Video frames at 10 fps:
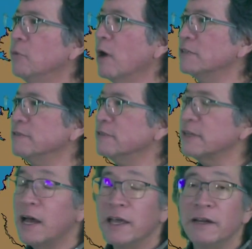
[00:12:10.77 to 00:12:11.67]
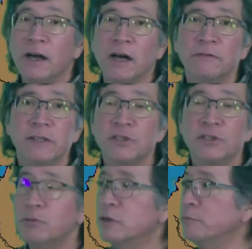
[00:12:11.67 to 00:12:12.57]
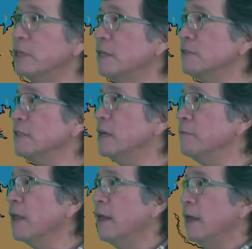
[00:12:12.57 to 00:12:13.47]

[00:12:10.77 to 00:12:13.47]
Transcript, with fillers: west side of the Seward Peninsula.